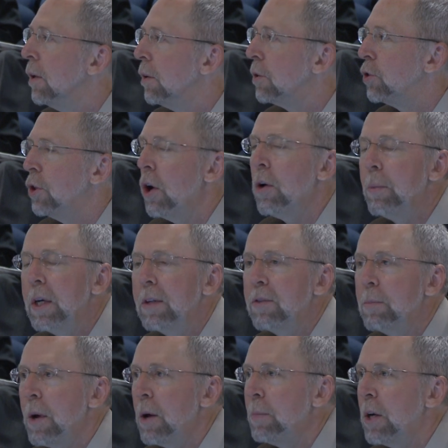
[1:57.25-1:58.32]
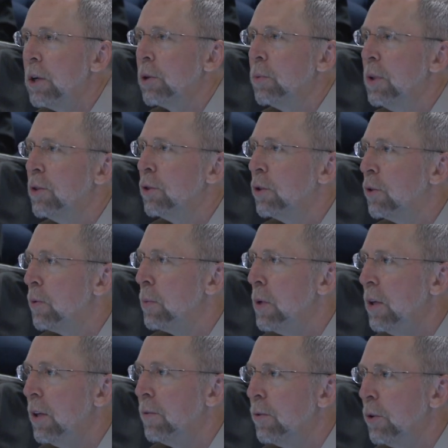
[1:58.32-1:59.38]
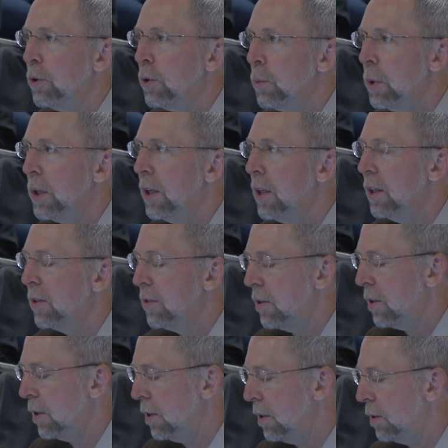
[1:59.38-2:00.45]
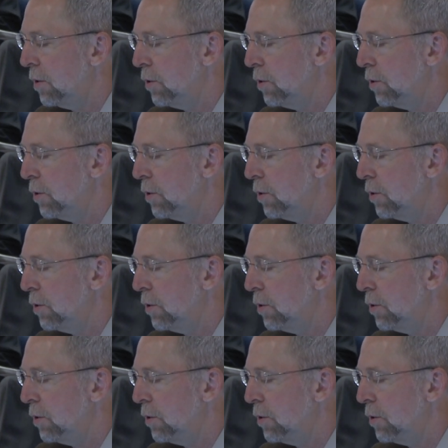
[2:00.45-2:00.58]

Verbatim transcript: genomics and biomedical research community for your willingness to,